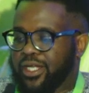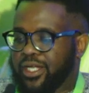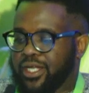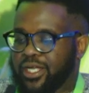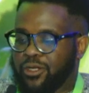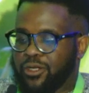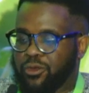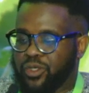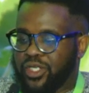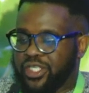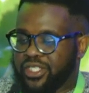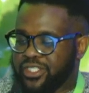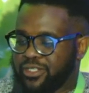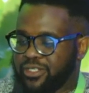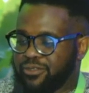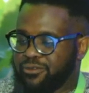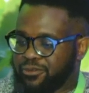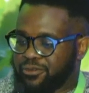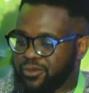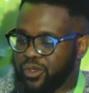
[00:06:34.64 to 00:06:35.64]

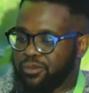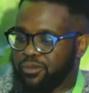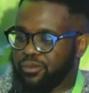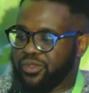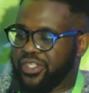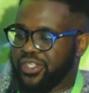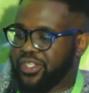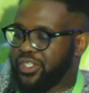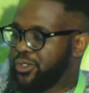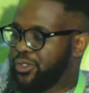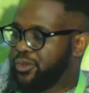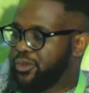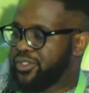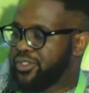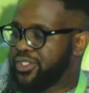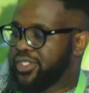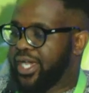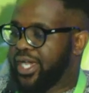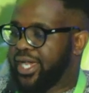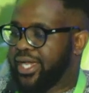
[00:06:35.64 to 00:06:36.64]
calculated from the
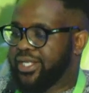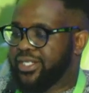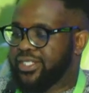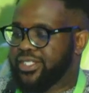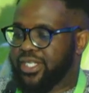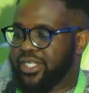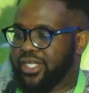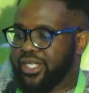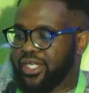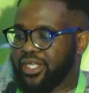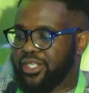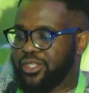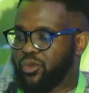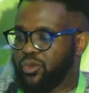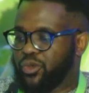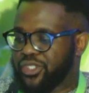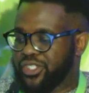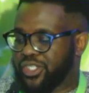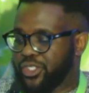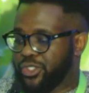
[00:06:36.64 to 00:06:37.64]
yields and the
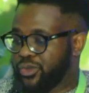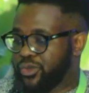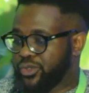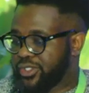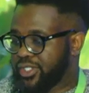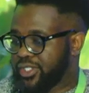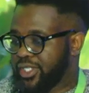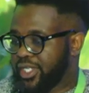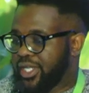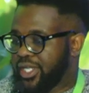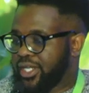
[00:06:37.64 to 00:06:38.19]
water use,